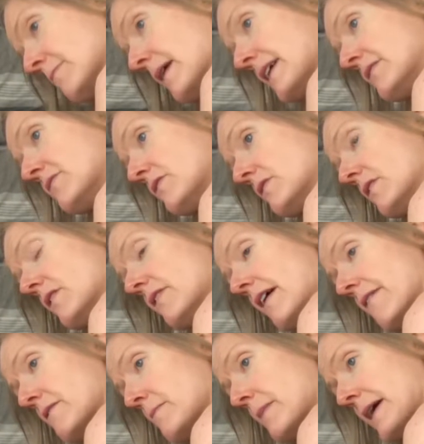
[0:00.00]
mindful of
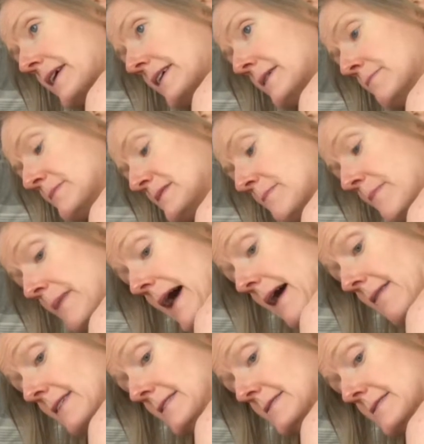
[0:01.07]
having my hips
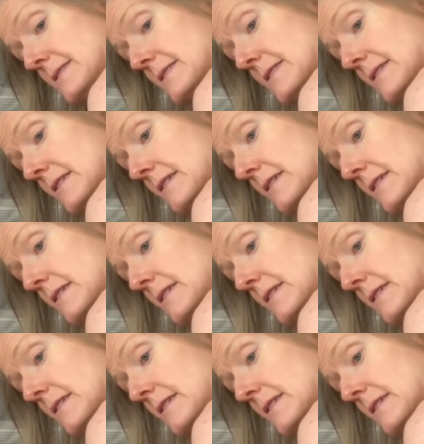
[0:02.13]
balanced.